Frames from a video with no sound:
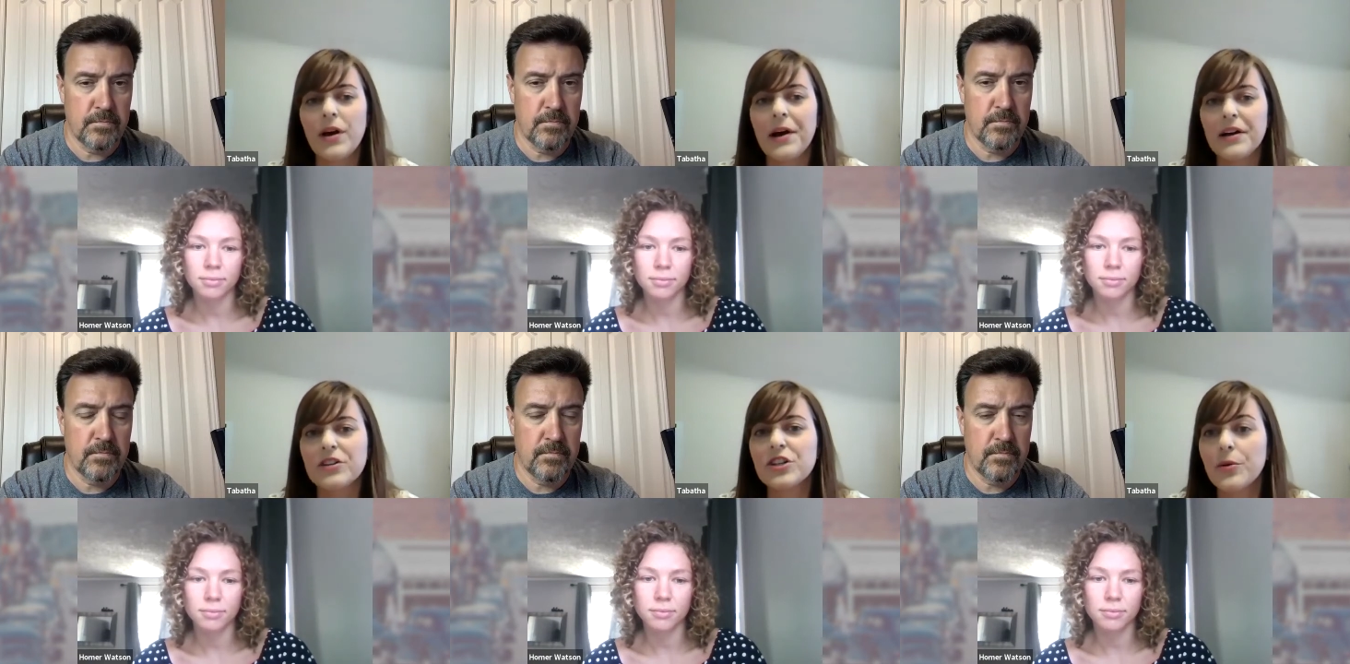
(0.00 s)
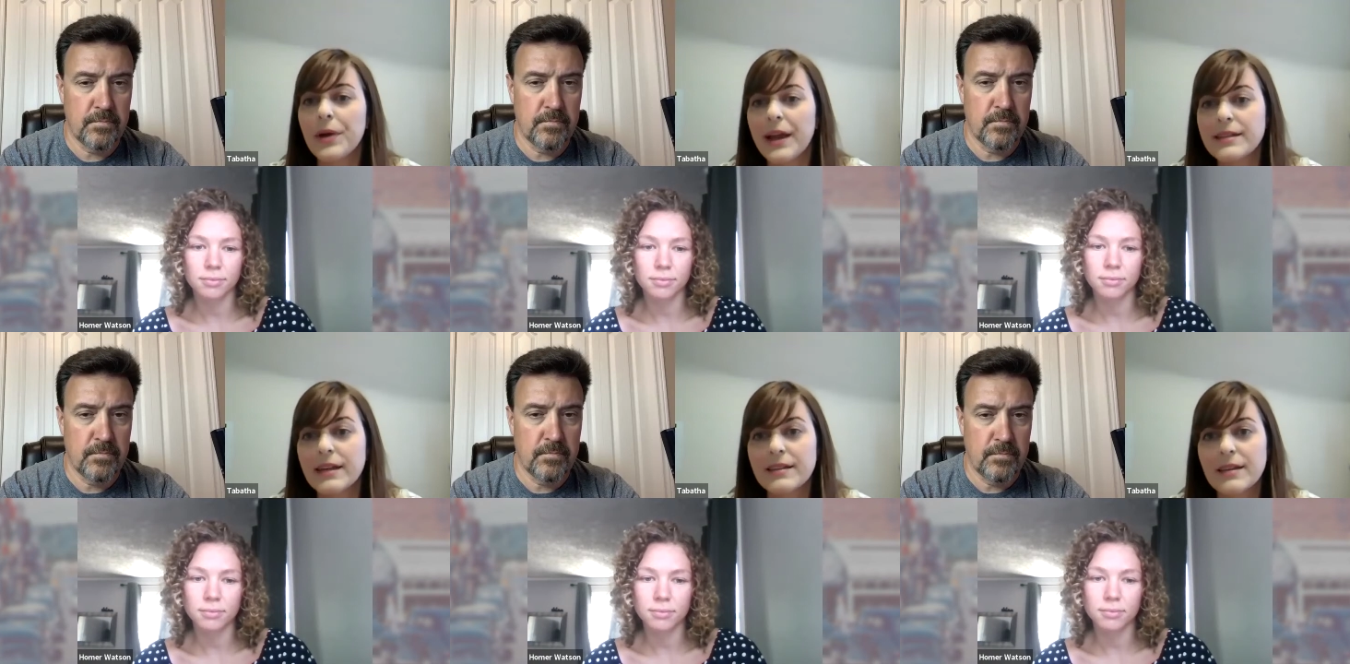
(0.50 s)
Speaker 1: uh,
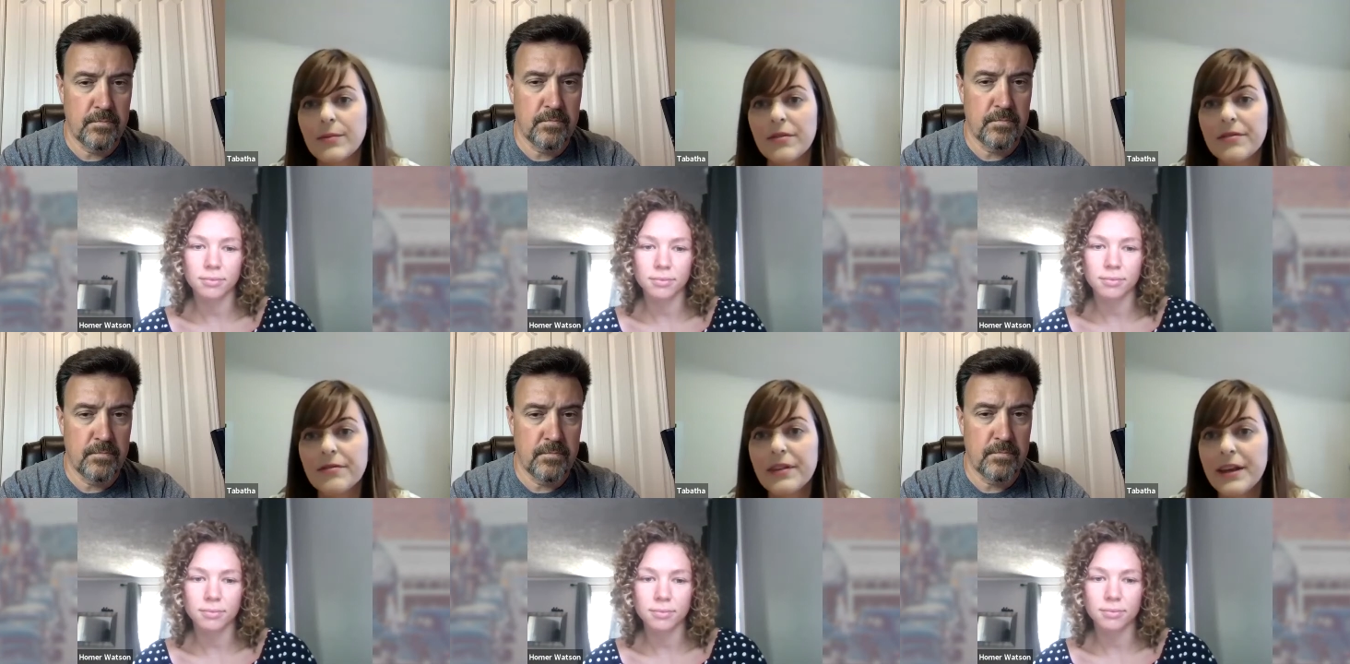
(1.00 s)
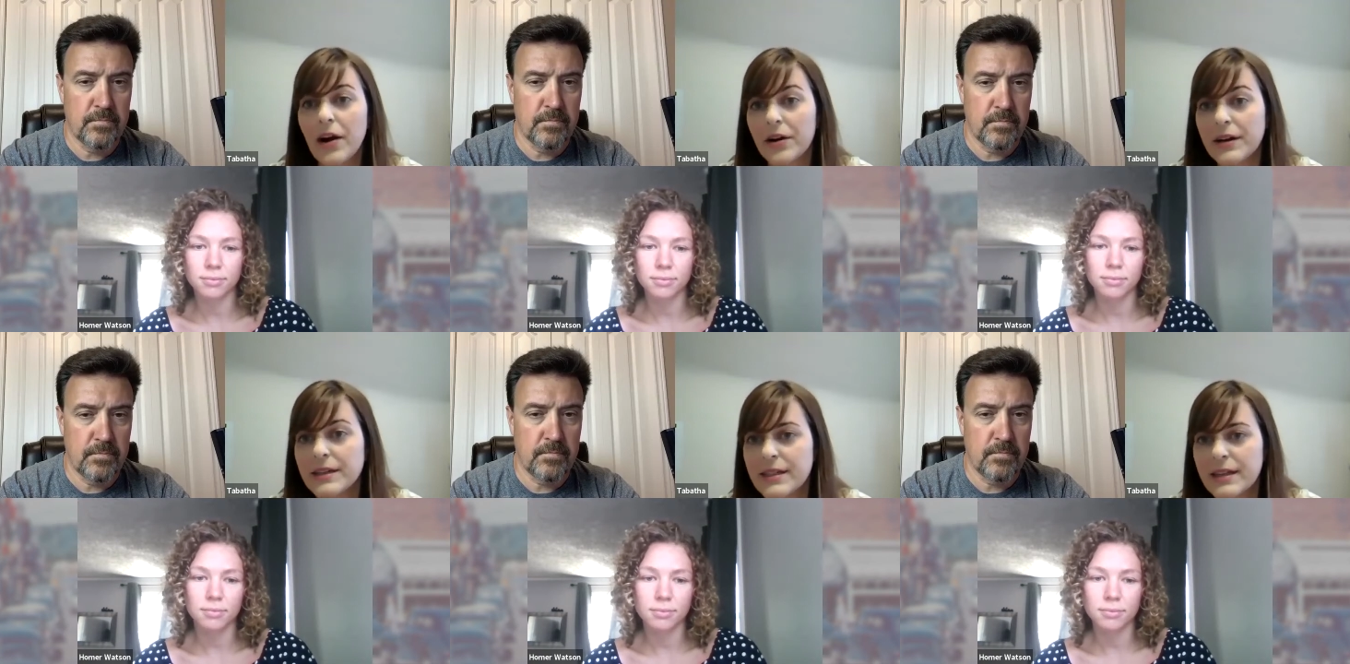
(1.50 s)
showcasing some of the
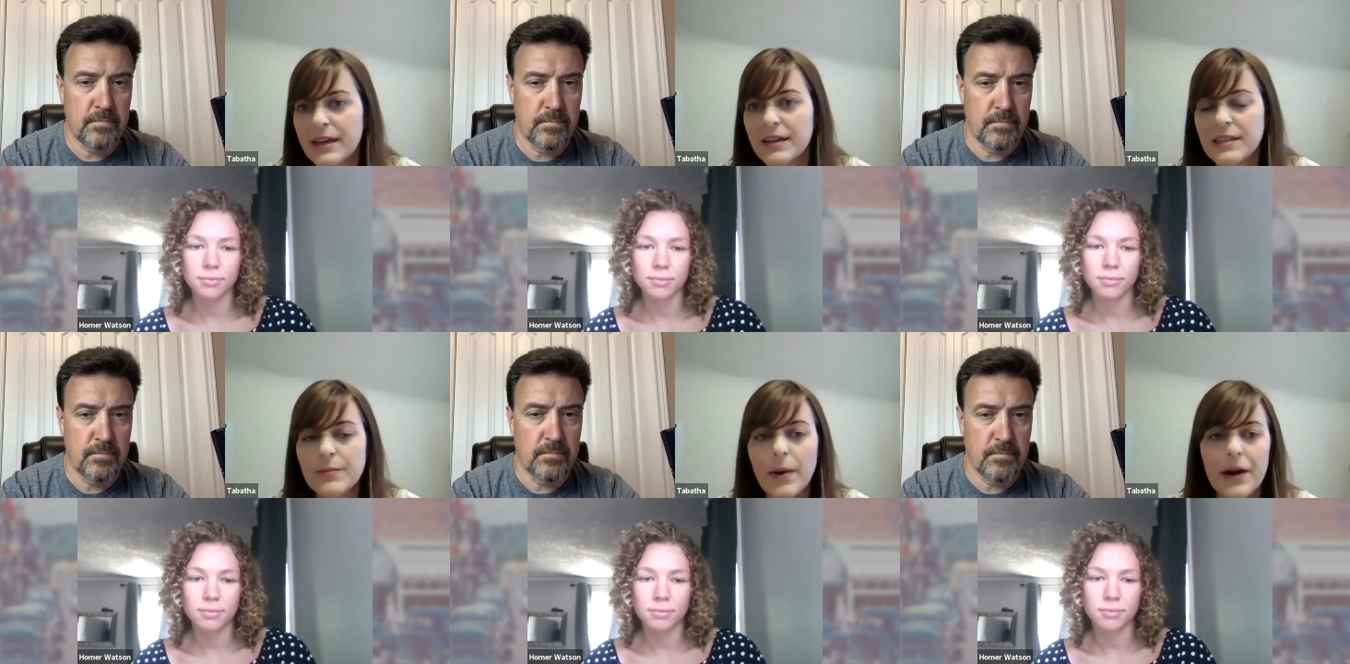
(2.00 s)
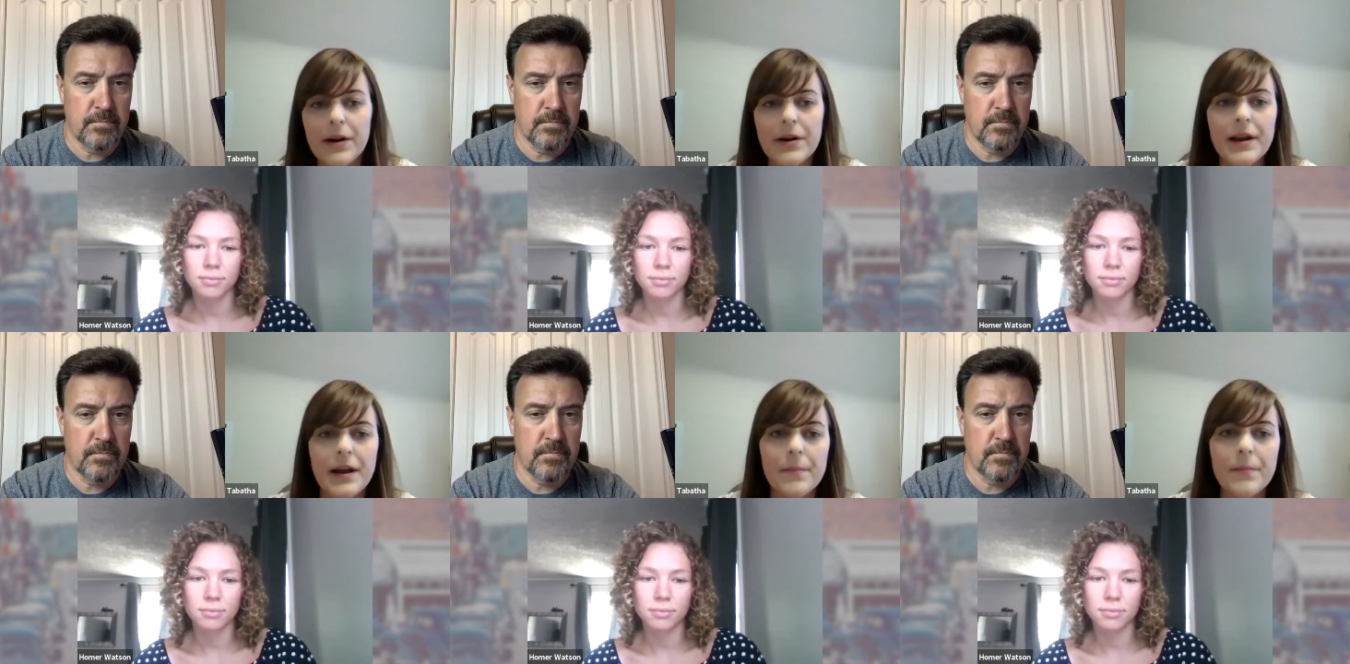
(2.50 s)
artists that inspired
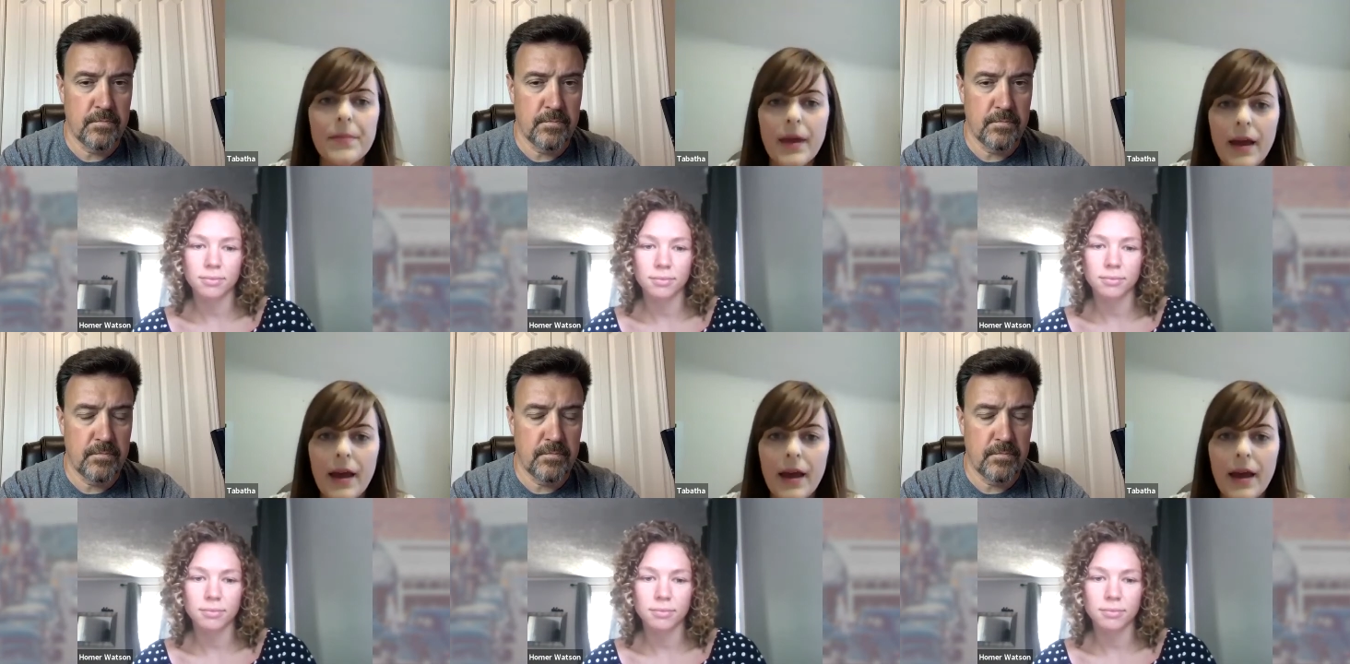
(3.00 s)
him.